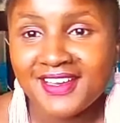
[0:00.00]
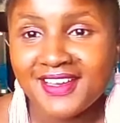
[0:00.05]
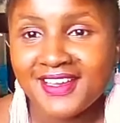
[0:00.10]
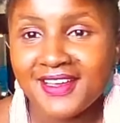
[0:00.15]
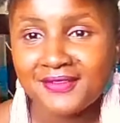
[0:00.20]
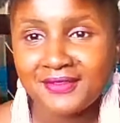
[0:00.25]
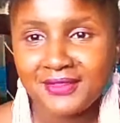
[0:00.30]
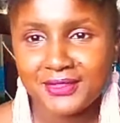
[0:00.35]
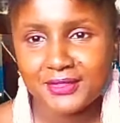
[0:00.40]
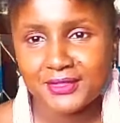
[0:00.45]
I
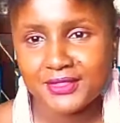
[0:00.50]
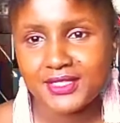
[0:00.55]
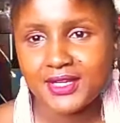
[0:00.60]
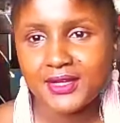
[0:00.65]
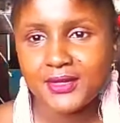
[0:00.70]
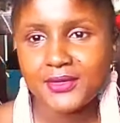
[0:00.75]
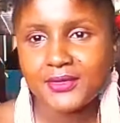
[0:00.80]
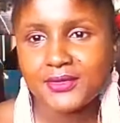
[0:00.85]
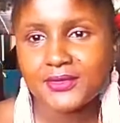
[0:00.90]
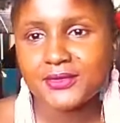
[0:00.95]
have a
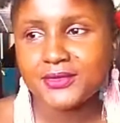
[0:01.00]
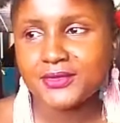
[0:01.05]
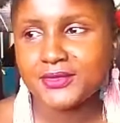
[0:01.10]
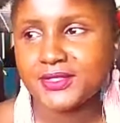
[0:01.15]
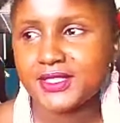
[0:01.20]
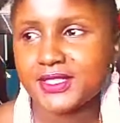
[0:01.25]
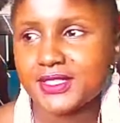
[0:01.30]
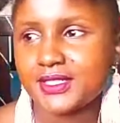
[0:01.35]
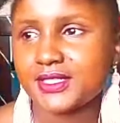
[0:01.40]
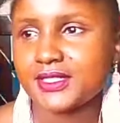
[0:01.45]
daughter
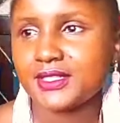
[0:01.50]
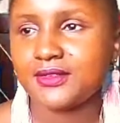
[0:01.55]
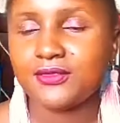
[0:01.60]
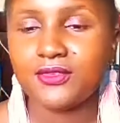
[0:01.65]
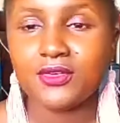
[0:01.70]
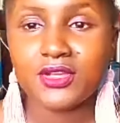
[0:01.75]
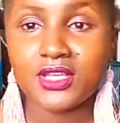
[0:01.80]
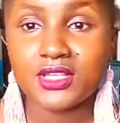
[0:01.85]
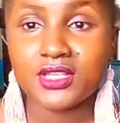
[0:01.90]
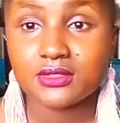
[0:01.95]
who's
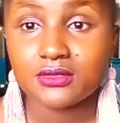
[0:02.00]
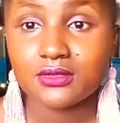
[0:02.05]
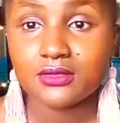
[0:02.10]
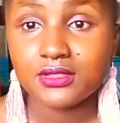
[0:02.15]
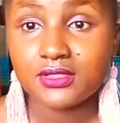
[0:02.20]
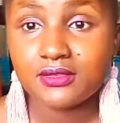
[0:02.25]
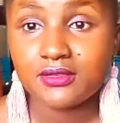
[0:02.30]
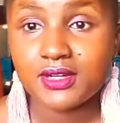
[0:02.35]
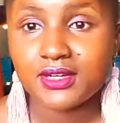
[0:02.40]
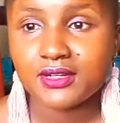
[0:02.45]
4 years
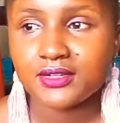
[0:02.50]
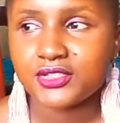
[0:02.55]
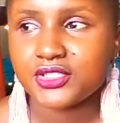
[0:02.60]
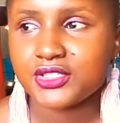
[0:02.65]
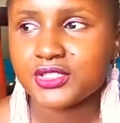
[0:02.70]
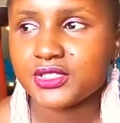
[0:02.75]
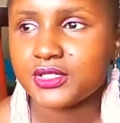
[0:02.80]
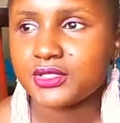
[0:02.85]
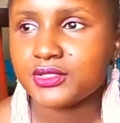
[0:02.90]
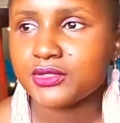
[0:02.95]
old right now.
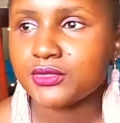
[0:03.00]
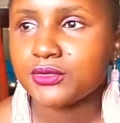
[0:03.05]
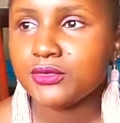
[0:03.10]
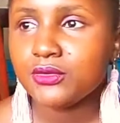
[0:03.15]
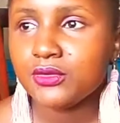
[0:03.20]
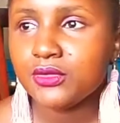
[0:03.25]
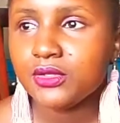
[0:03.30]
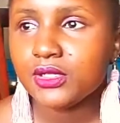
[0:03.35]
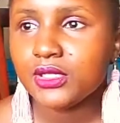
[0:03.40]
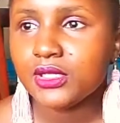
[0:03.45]
She's in
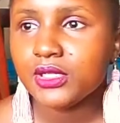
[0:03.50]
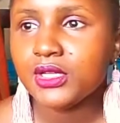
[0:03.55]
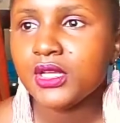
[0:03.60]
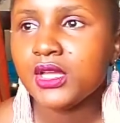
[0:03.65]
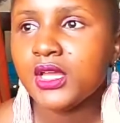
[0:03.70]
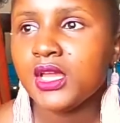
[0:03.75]
school.